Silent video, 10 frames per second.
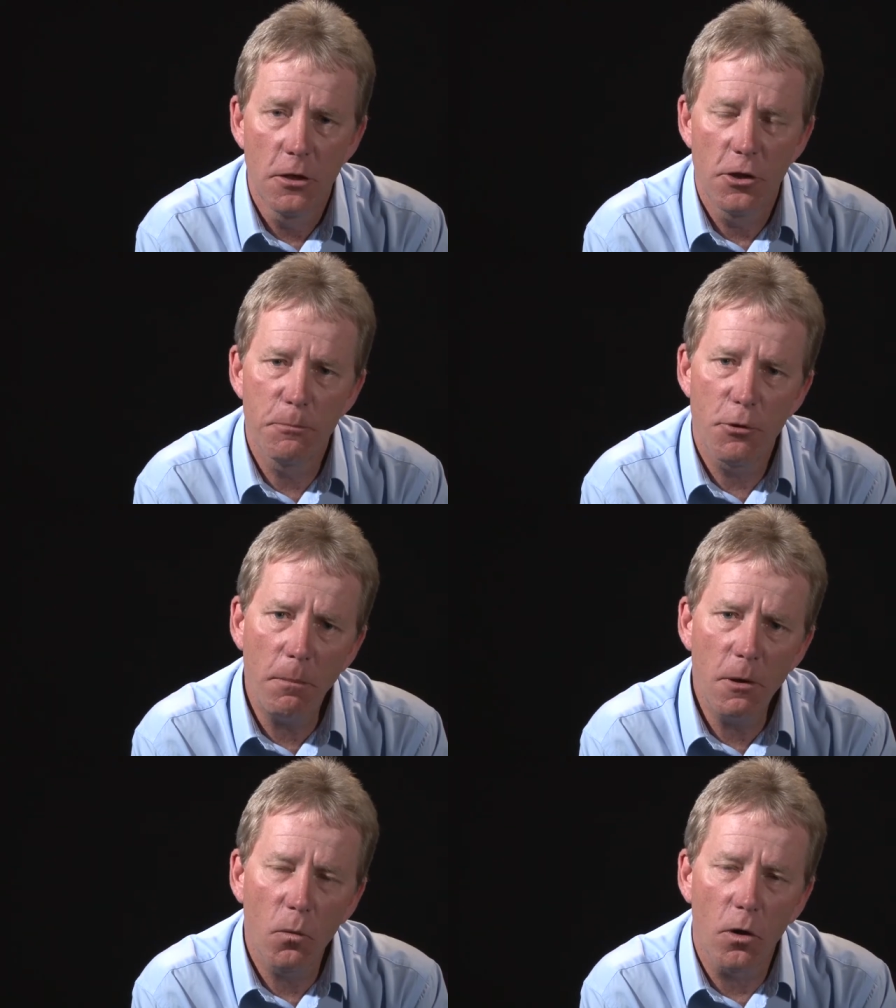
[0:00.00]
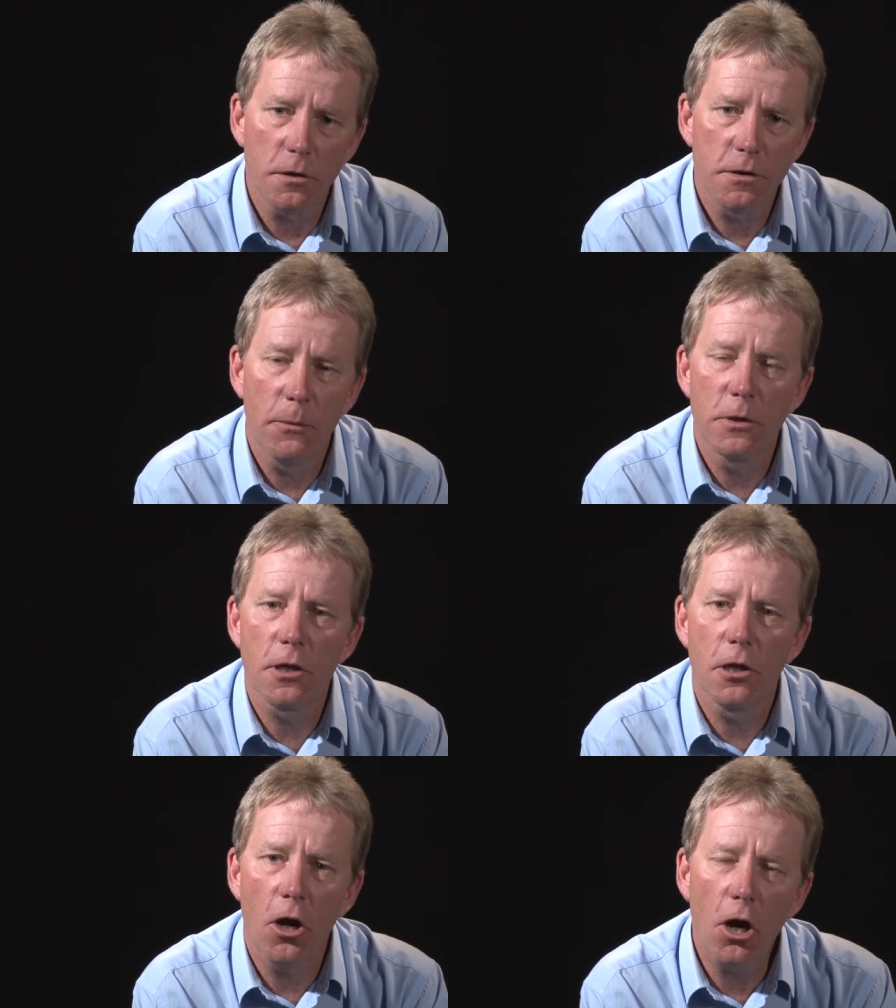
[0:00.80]
The problem was there was
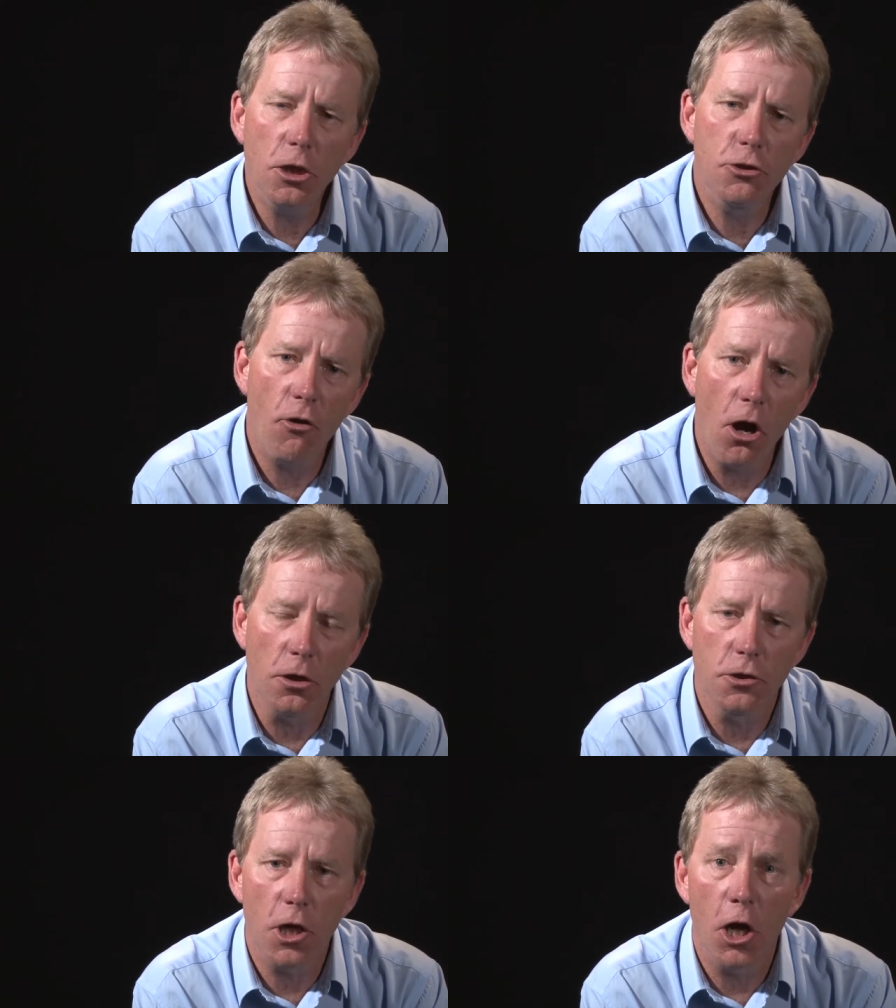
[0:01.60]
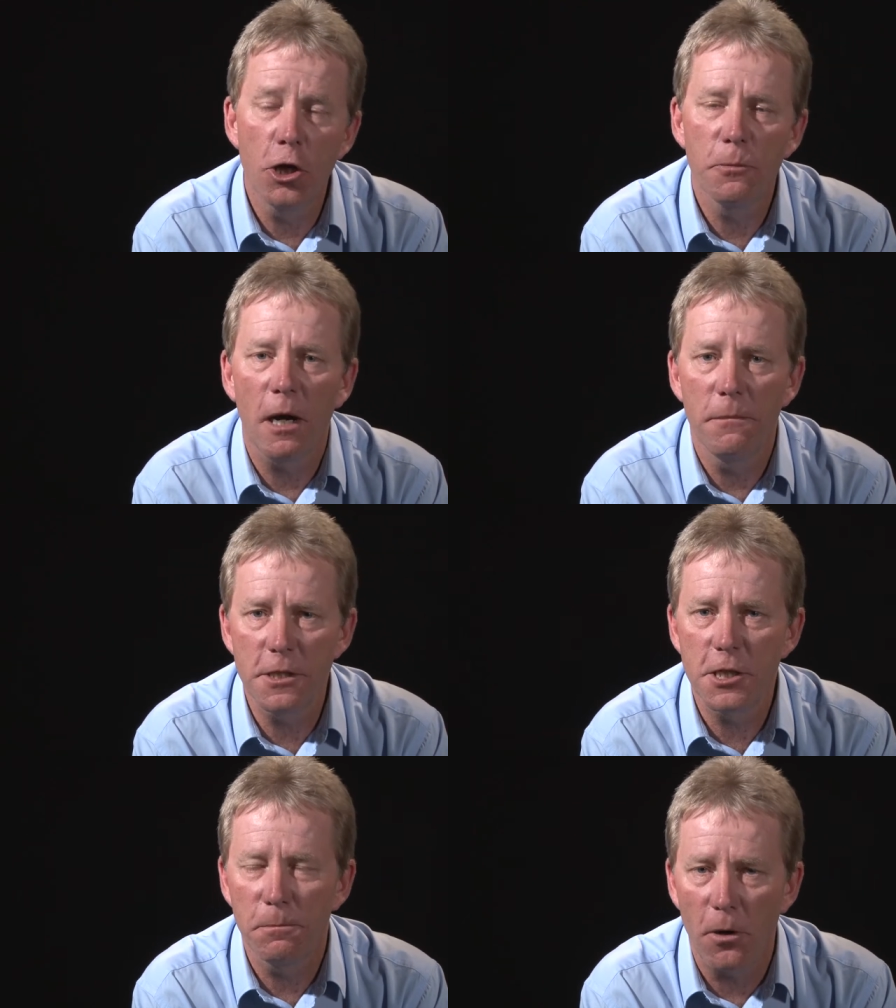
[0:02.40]
a large ranch owned by Mr.